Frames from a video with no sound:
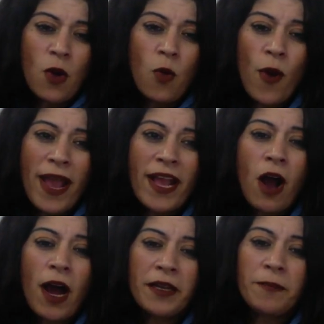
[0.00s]
we're
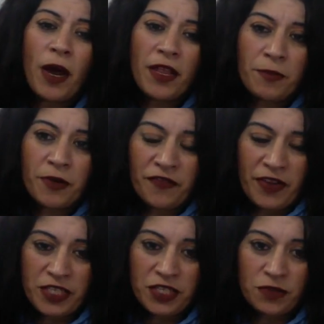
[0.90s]
guided by the
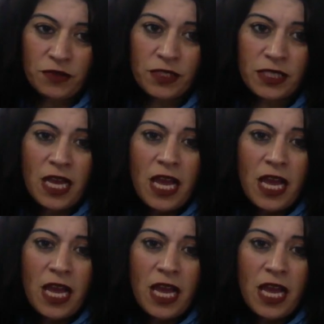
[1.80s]
professionals,